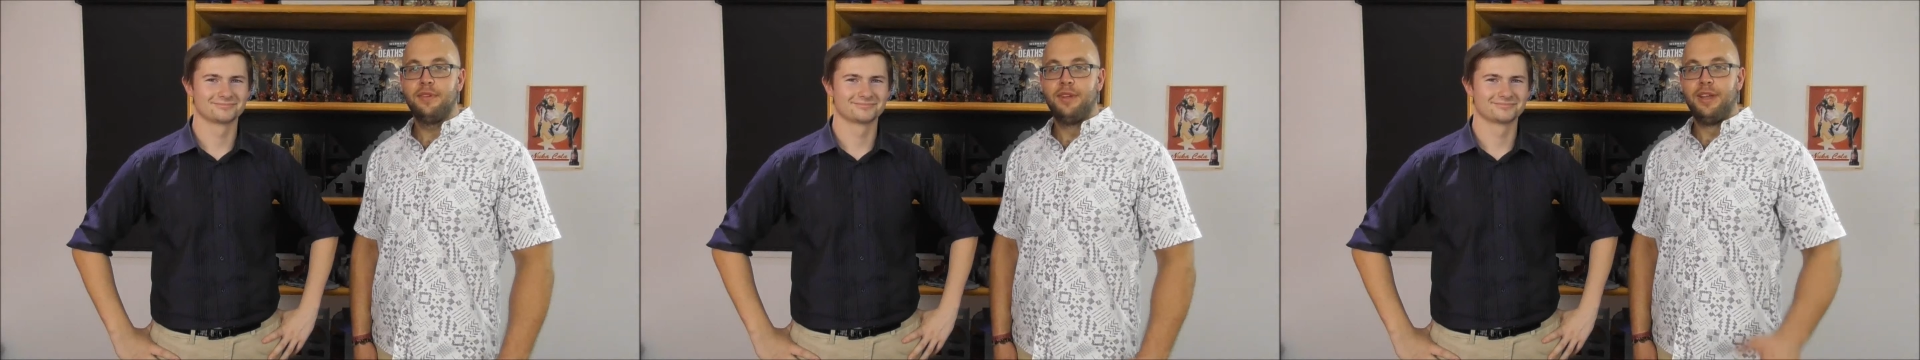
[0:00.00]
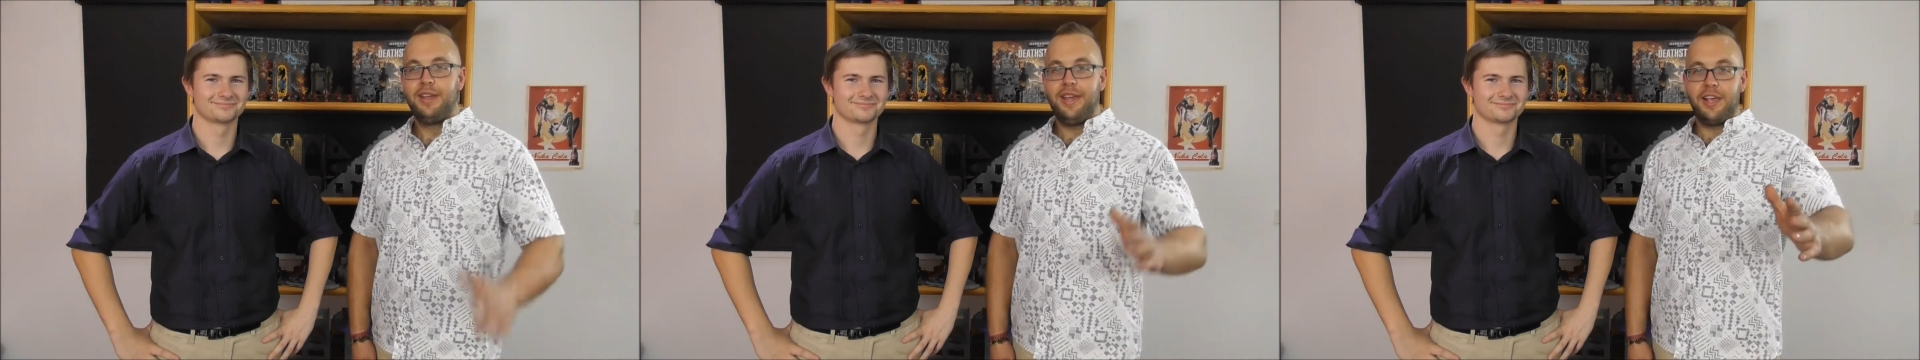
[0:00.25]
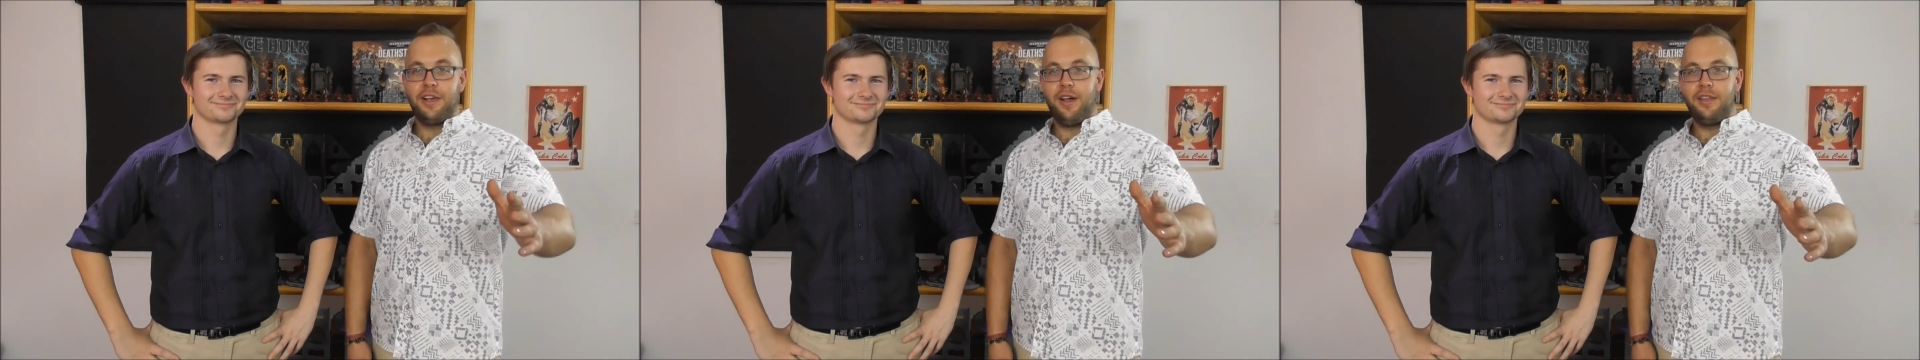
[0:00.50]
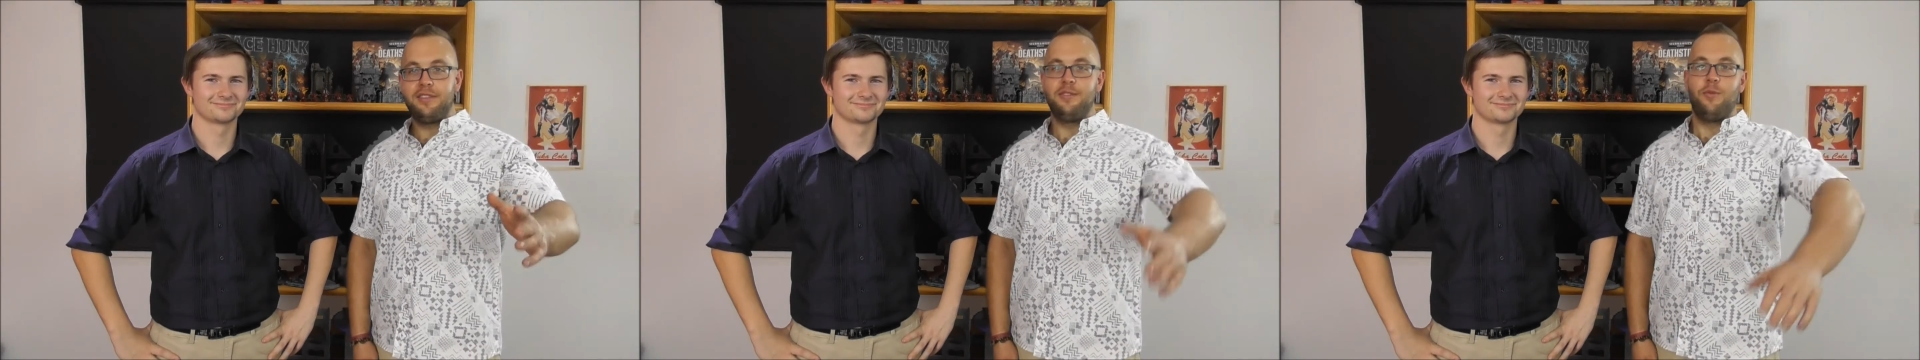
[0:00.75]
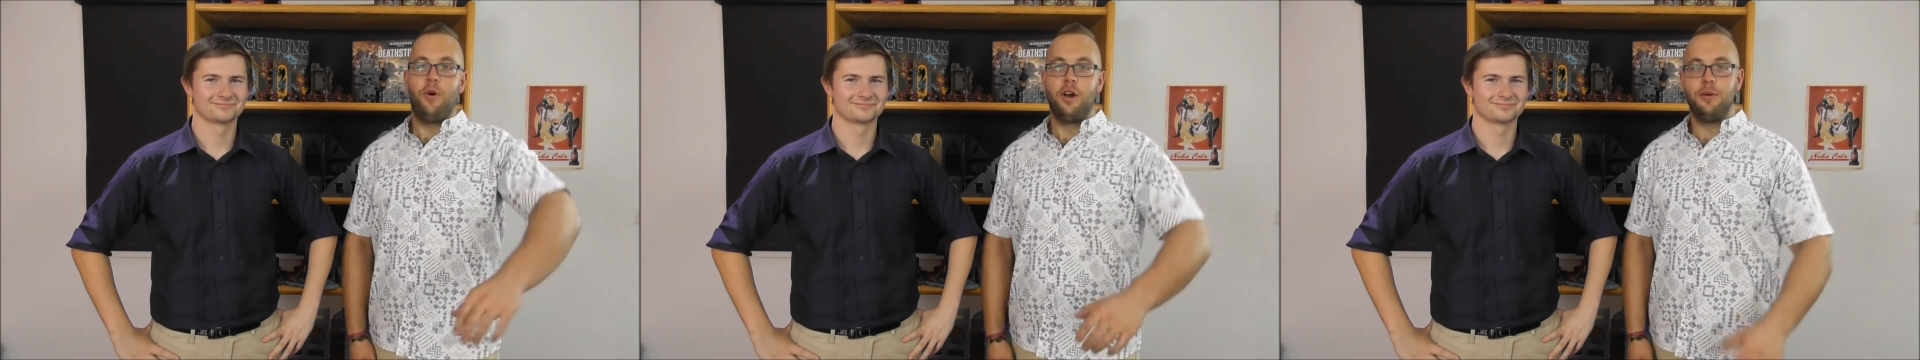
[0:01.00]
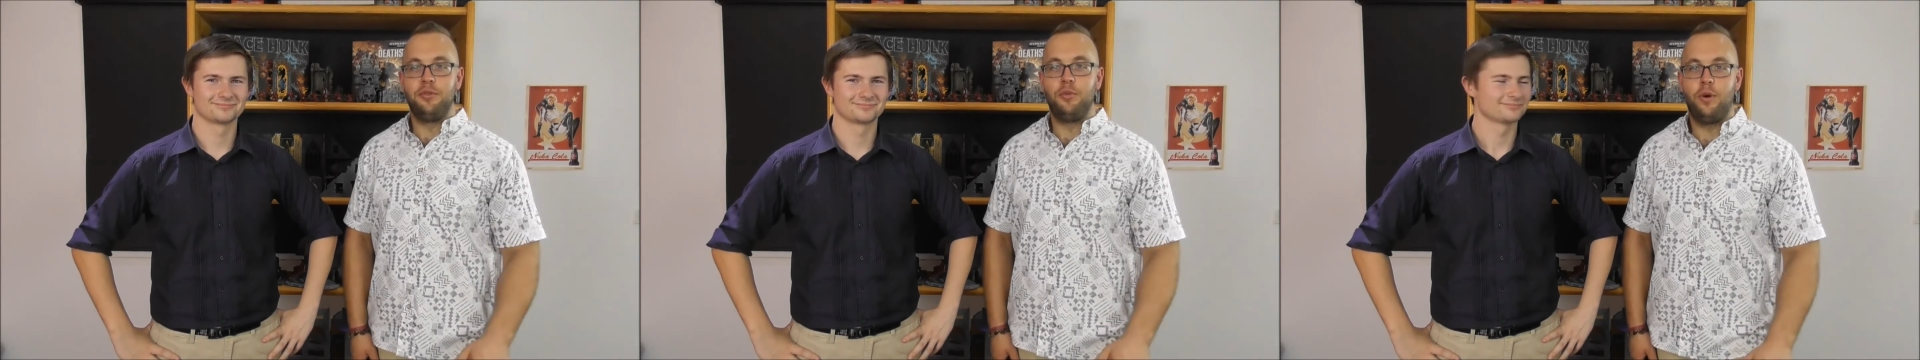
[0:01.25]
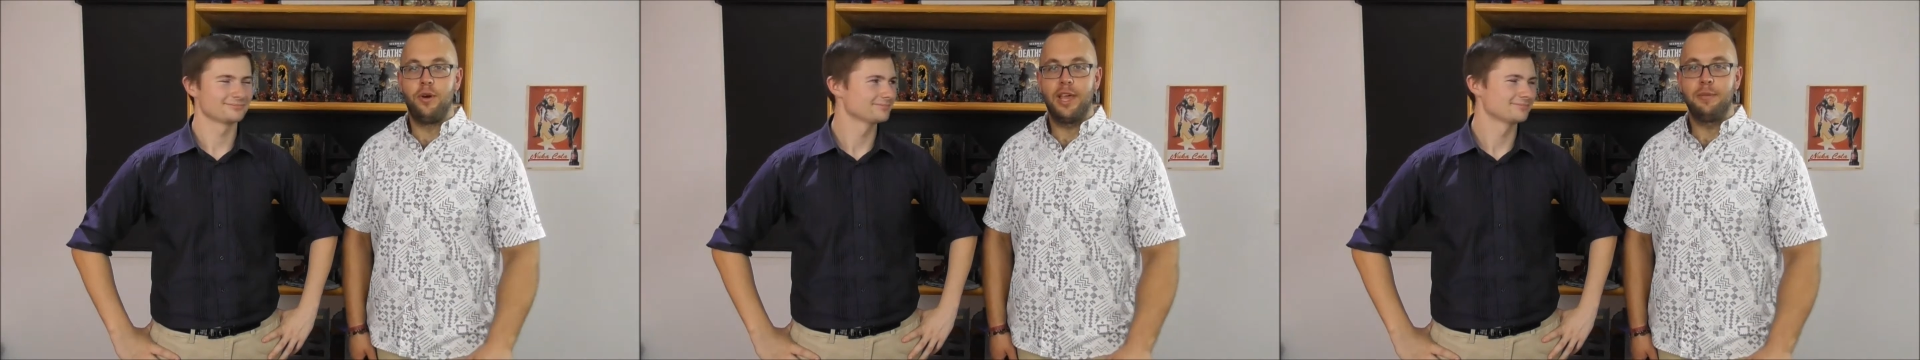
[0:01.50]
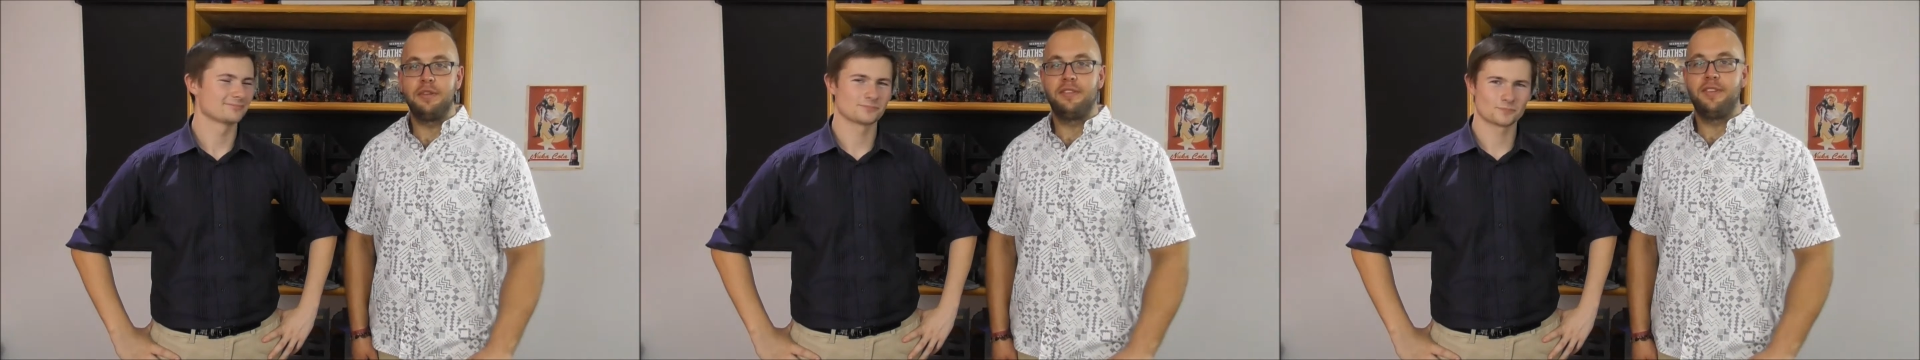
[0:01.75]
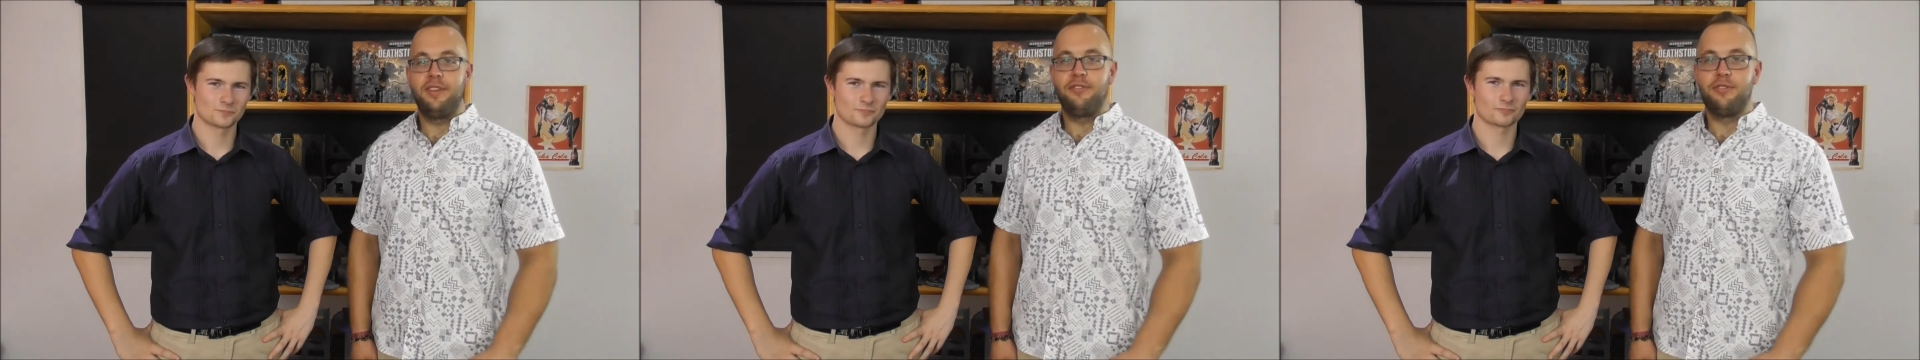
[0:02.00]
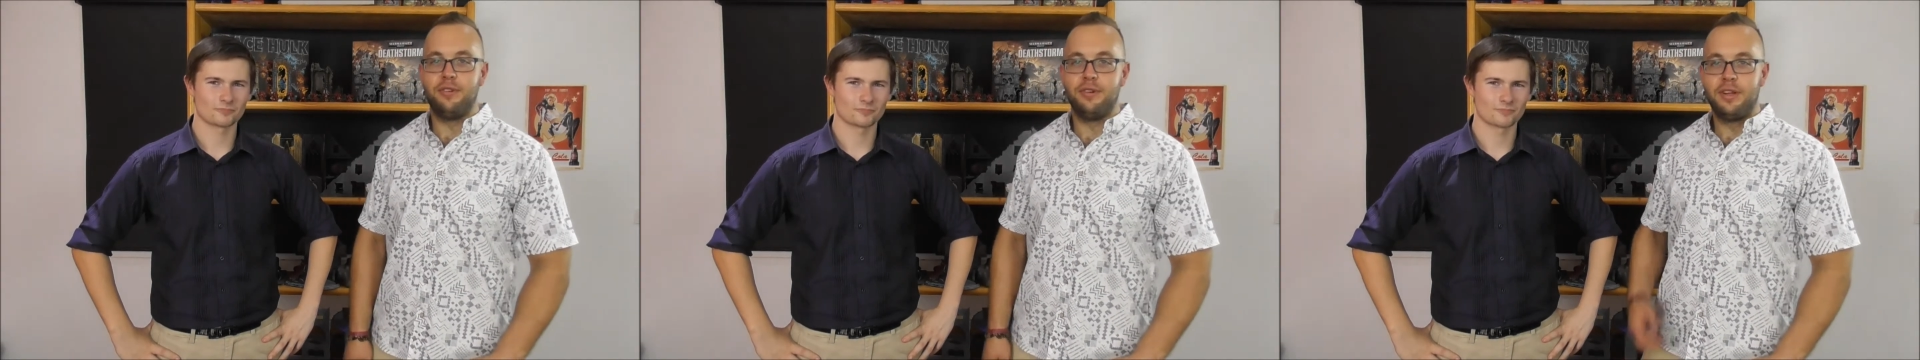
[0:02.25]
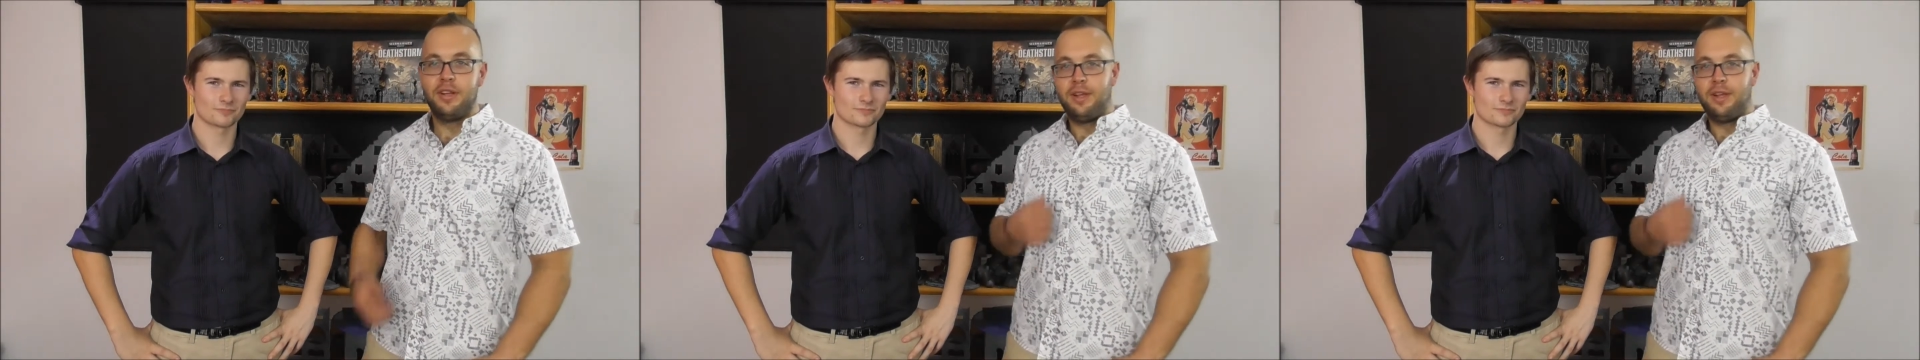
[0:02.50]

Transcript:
Speaker 1: Hey guys, welcome to Wargaming Central.